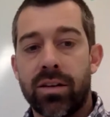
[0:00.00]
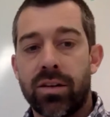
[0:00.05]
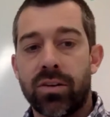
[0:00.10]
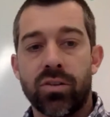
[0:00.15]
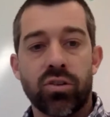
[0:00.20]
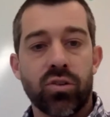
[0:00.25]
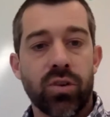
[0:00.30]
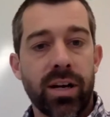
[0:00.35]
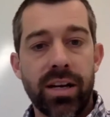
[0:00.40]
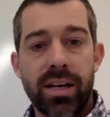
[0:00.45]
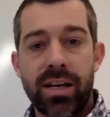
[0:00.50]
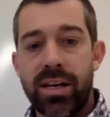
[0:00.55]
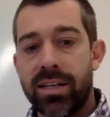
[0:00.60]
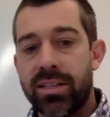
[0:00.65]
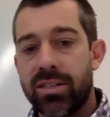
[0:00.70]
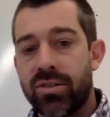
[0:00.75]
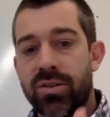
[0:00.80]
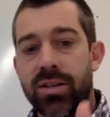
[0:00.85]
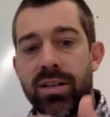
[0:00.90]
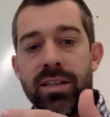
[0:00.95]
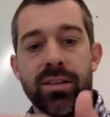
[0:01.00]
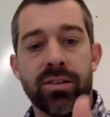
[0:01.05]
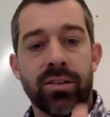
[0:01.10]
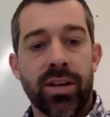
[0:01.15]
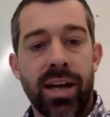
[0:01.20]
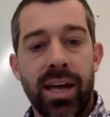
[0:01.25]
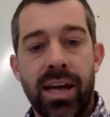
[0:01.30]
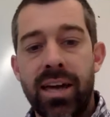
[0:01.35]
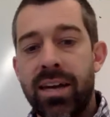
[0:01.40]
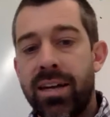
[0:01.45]
training history and their
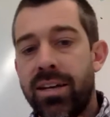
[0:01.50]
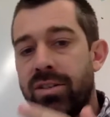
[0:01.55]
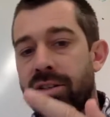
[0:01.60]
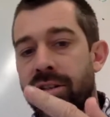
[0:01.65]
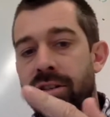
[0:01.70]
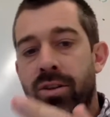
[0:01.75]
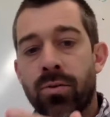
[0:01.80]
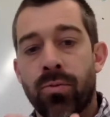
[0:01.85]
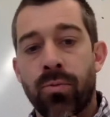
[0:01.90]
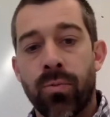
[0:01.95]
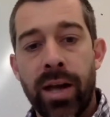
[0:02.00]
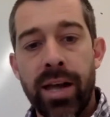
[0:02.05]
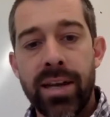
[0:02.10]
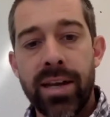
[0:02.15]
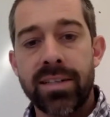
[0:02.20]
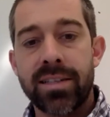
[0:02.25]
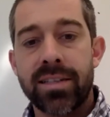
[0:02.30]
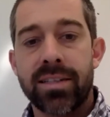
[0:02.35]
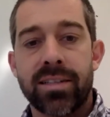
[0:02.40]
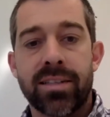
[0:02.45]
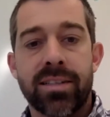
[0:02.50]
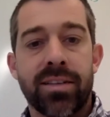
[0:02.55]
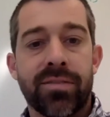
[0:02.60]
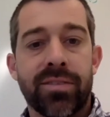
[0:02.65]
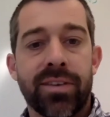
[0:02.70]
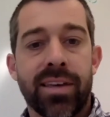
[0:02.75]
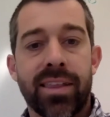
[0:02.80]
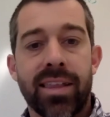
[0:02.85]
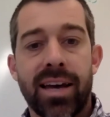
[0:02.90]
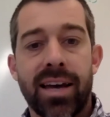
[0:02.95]
age and their weight and stuff
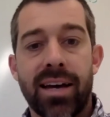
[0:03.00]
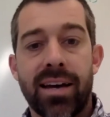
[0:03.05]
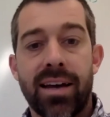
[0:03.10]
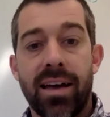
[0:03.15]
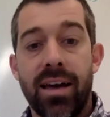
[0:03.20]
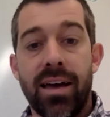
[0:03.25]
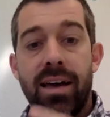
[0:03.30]
like that,